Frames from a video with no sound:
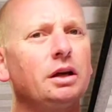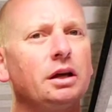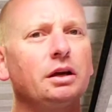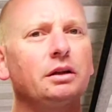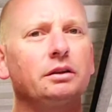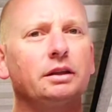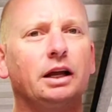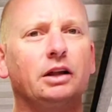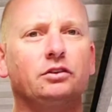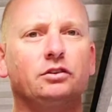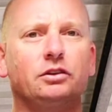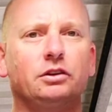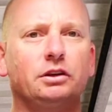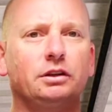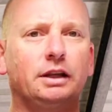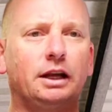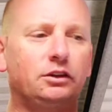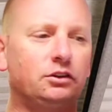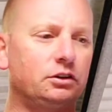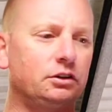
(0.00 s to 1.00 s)
That's
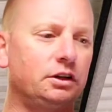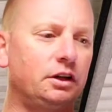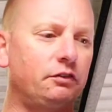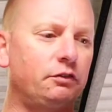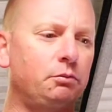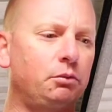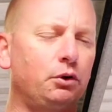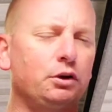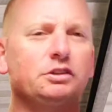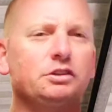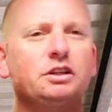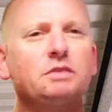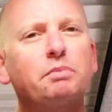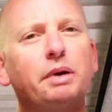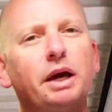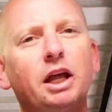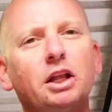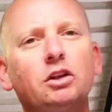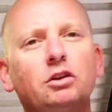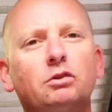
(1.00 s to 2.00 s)
an even point.
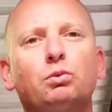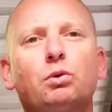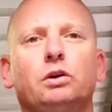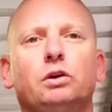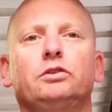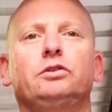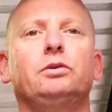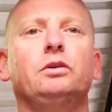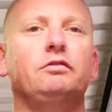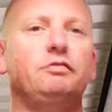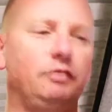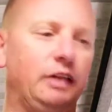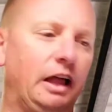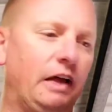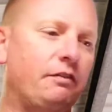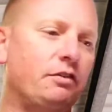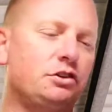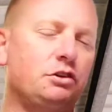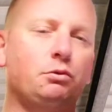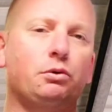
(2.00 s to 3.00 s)
Depends what sort of flavors
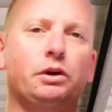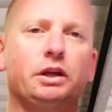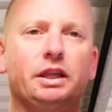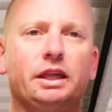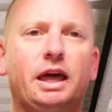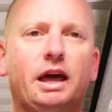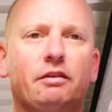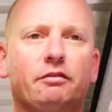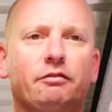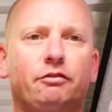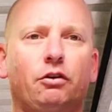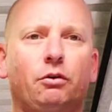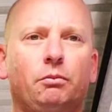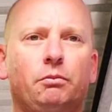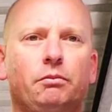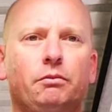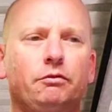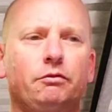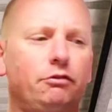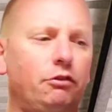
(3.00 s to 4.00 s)
you want to get from
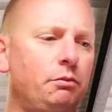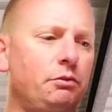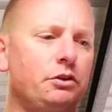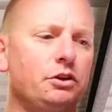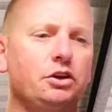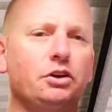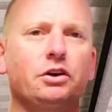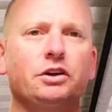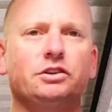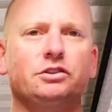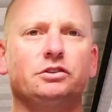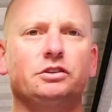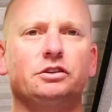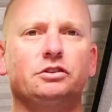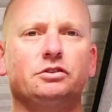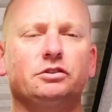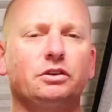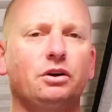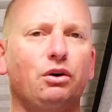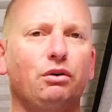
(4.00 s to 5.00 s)
the yeast
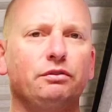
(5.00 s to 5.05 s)
itself.